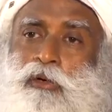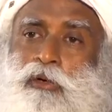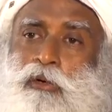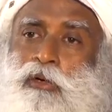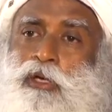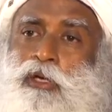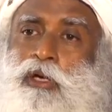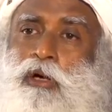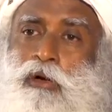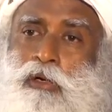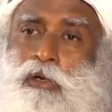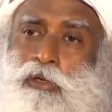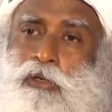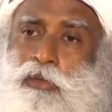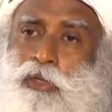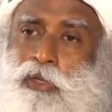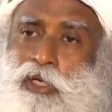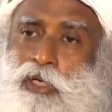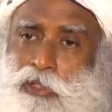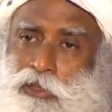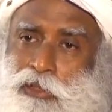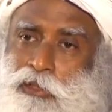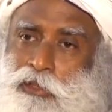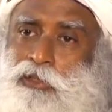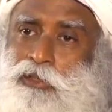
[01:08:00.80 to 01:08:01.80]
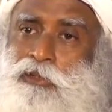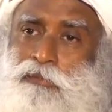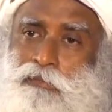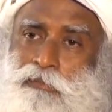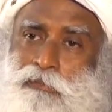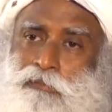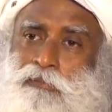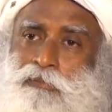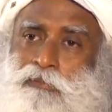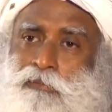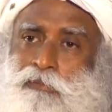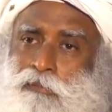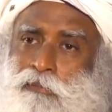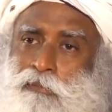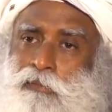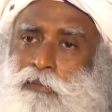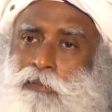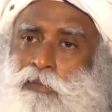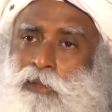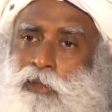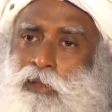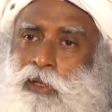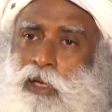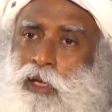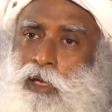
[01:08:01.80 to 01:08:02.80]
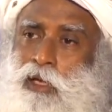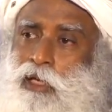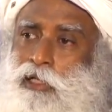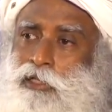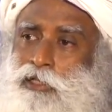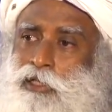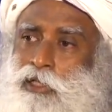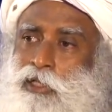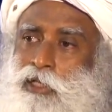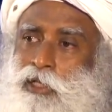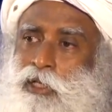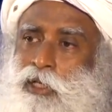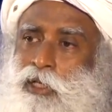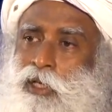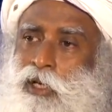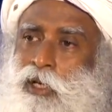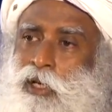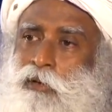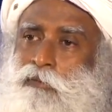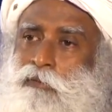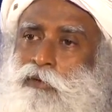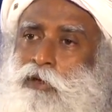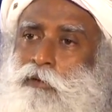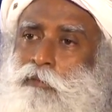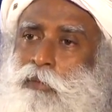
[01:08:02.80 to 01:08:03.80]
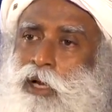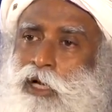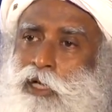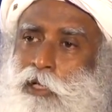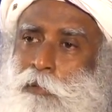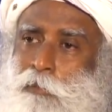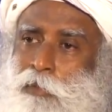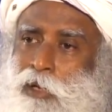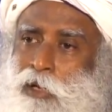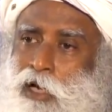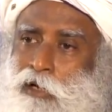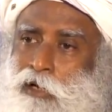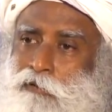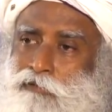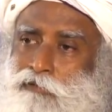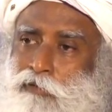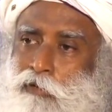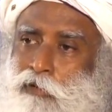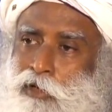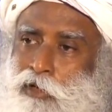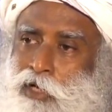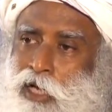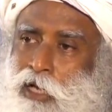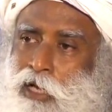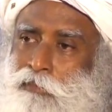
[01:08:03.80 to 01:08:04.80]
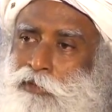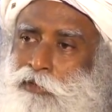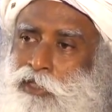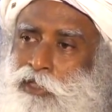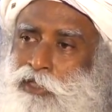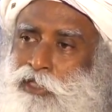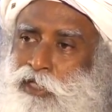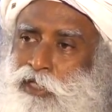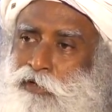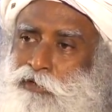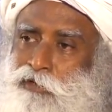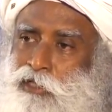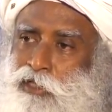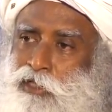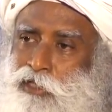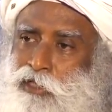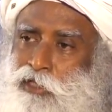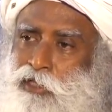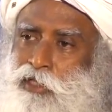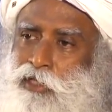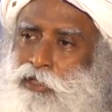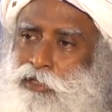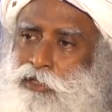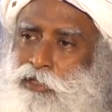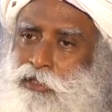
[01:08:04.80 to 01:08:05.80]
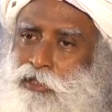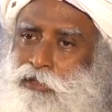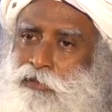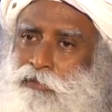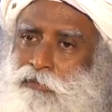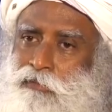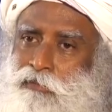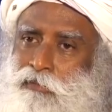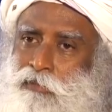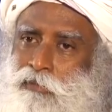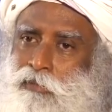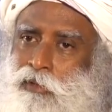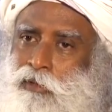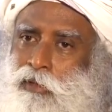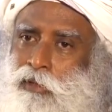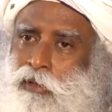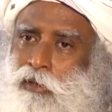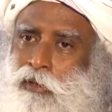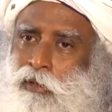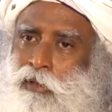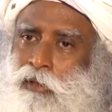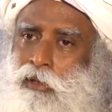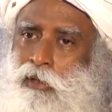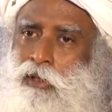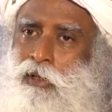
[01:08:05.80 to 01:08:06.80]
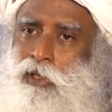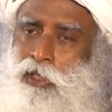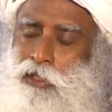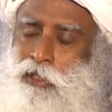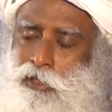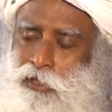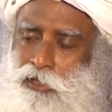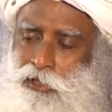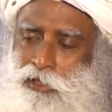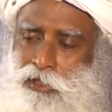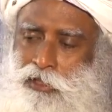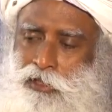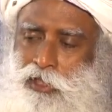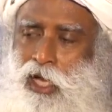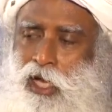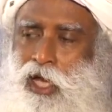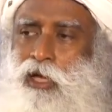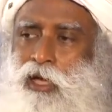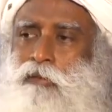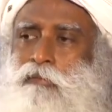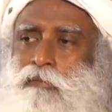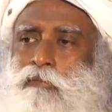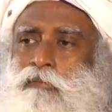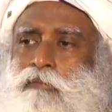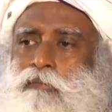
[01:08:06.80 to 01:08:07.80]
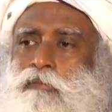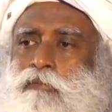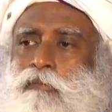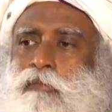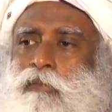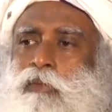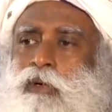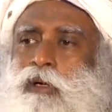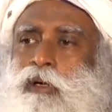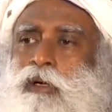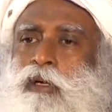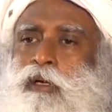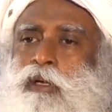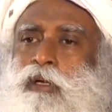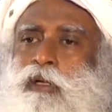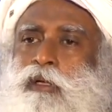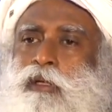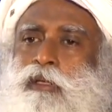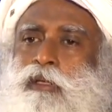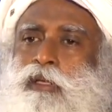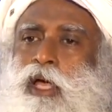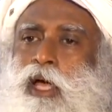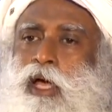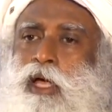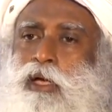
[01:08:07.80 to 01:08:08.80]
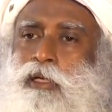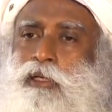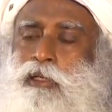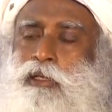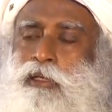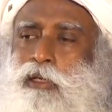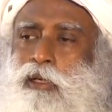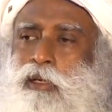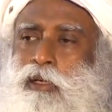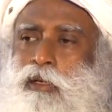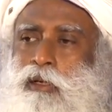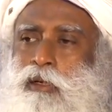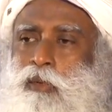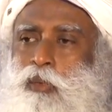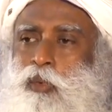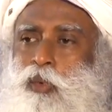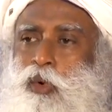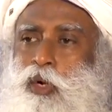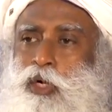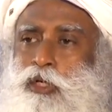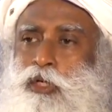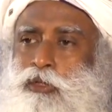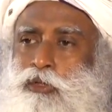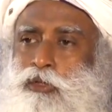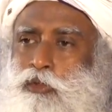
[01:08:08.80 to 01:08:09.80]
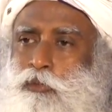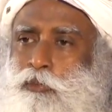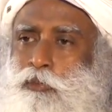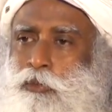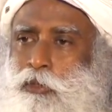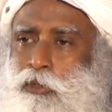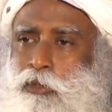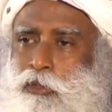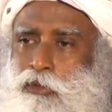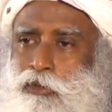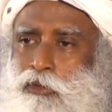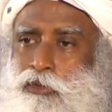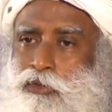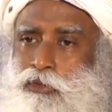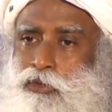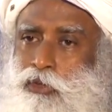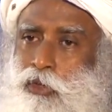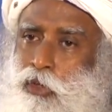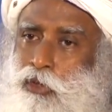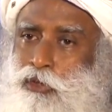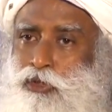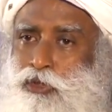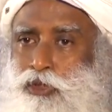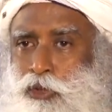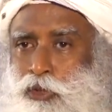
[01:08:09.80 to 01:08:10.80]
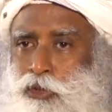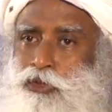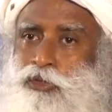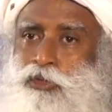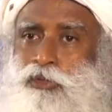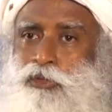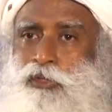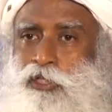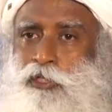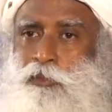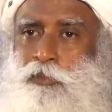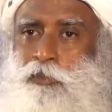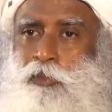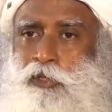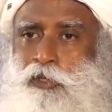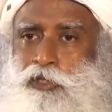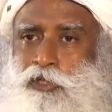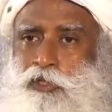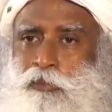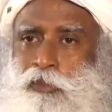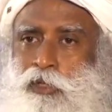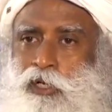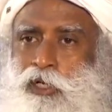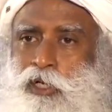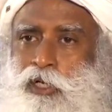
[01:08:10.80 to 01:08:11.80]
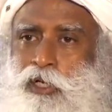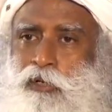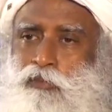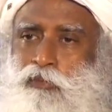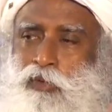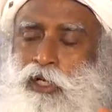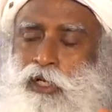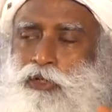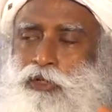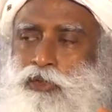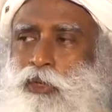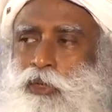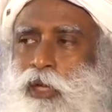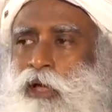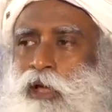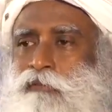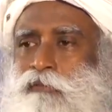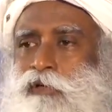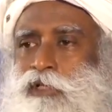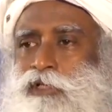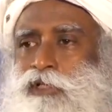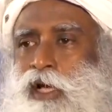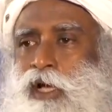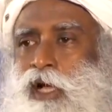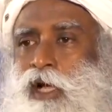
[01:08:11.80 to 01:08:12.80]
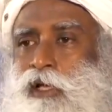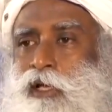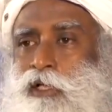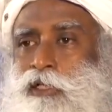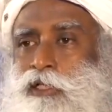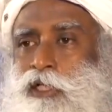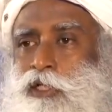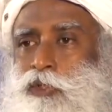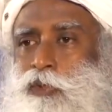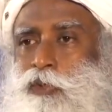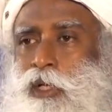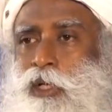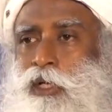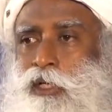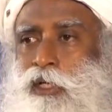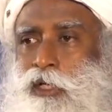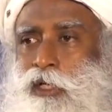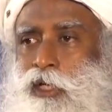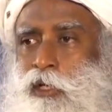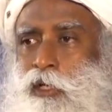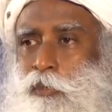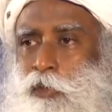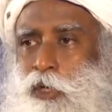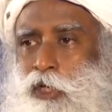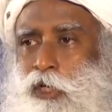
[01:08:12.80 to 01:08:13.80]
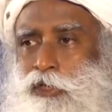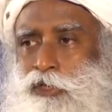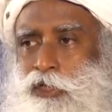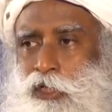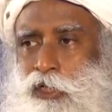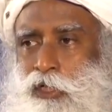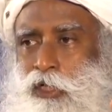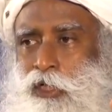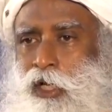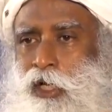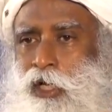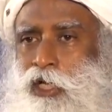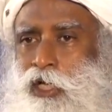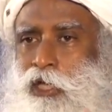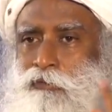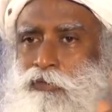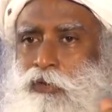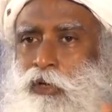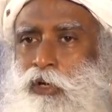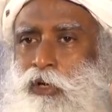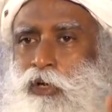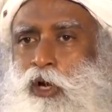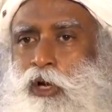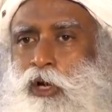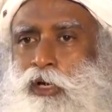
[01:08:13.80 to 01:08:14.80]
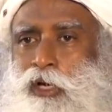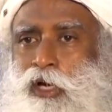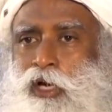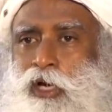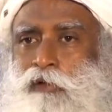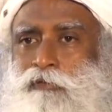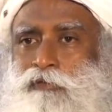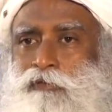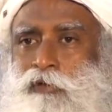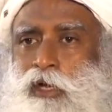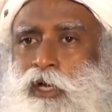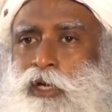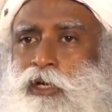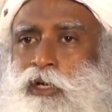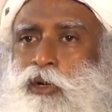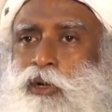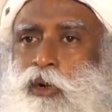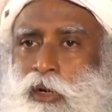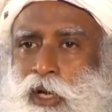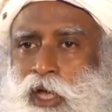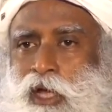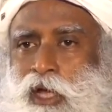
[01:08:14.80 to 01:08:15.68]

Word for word: going on doing it endlessly. We've multiplied four times in seventy years. It is time that what you produce also is your responsibility. Once you have a child, it's a twenty-year project. If you're not ready for it, don't